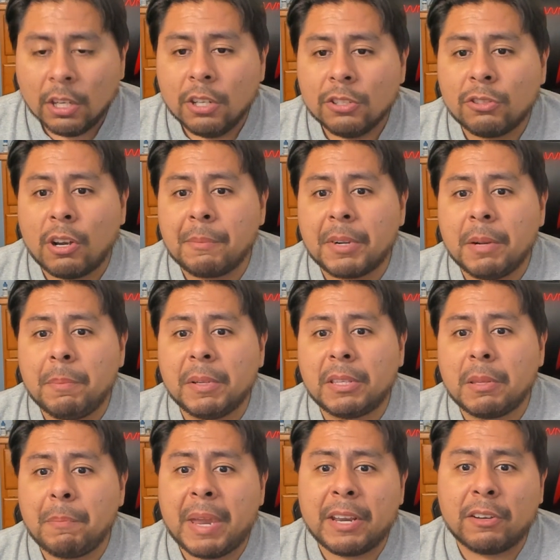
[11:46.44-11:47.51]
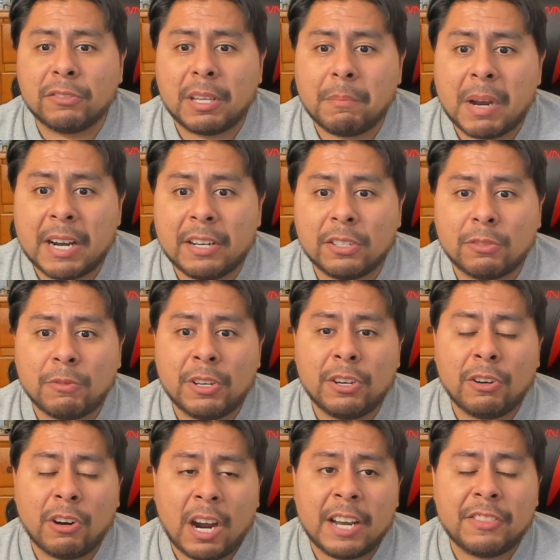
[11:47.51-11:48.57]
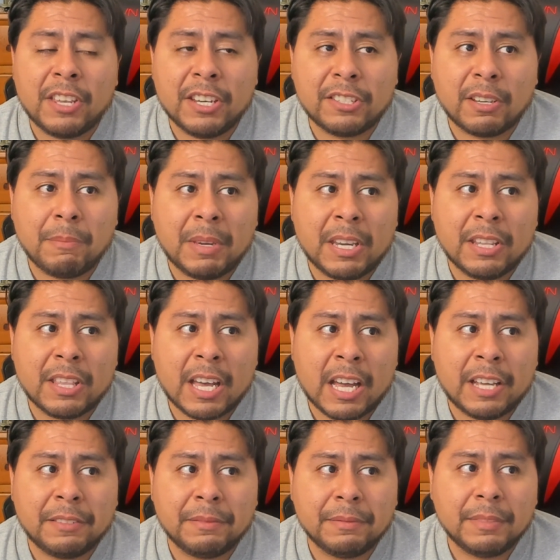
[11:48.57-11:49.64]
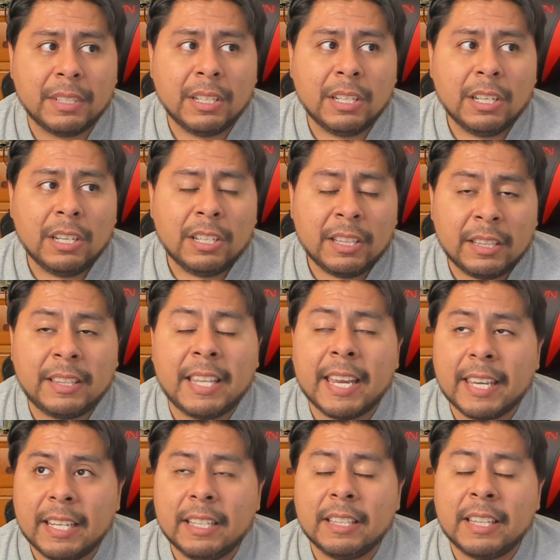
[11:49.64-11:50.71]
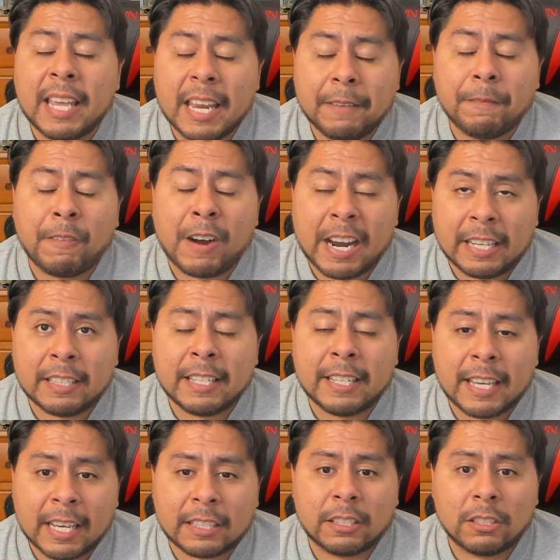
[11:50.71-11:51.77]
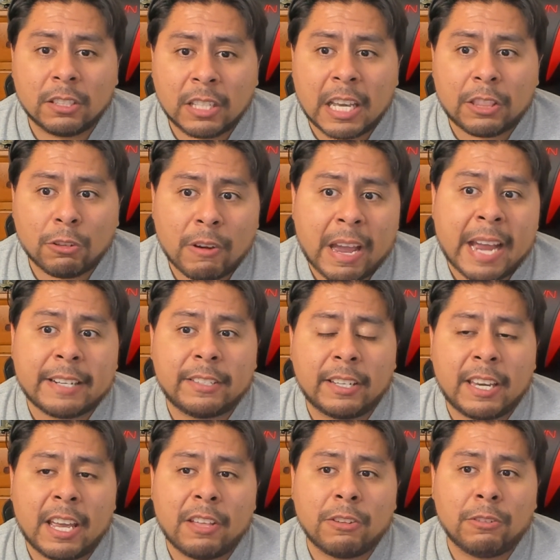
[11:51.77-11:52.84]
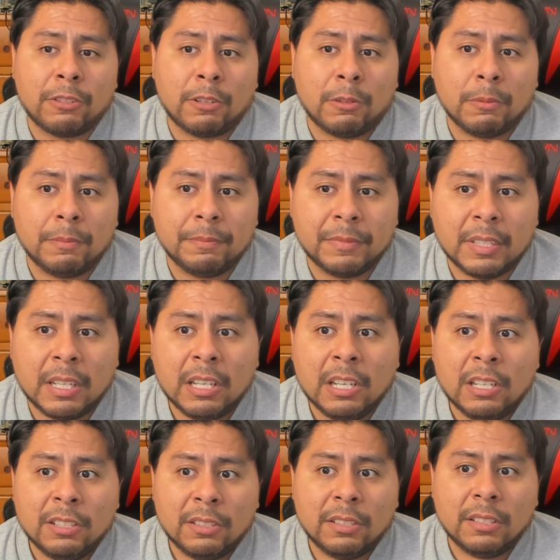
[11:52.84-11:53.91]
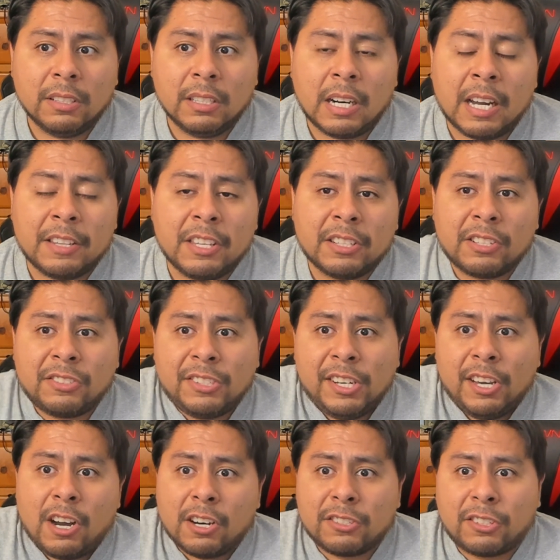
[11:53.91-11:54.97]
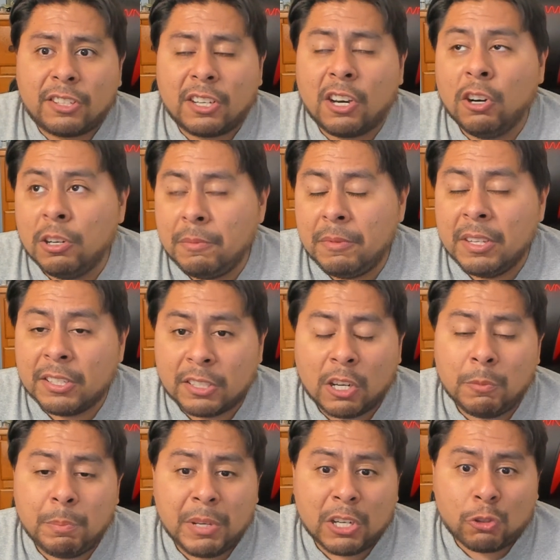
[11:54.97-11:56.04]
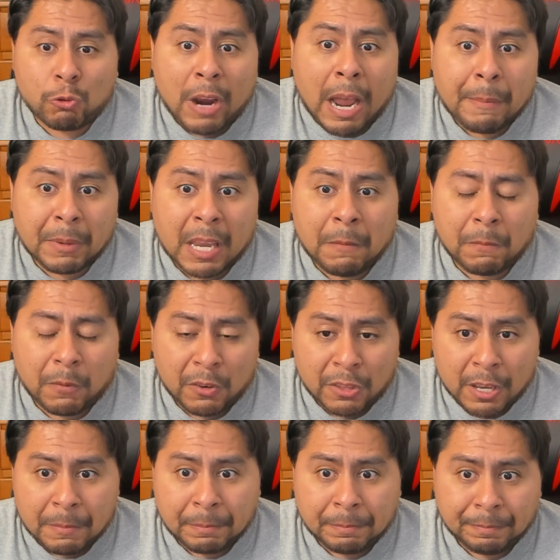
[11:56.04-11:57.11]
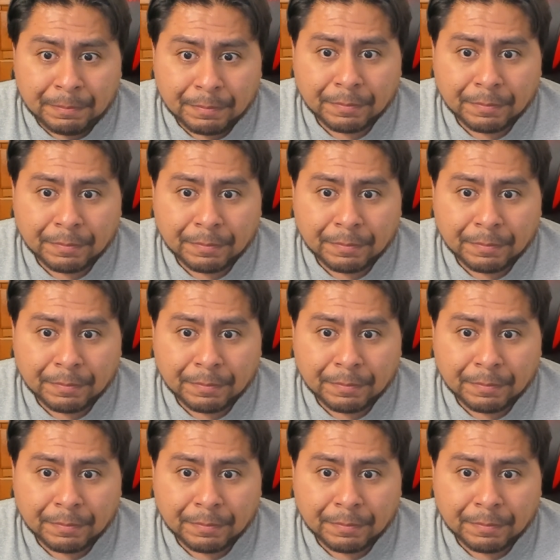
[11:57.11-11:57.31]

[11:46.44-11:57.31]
So I'm going to pick the Bengals at -3 here. I think to me that they finally get their act together. I think the Seahawks could be a trap game for them.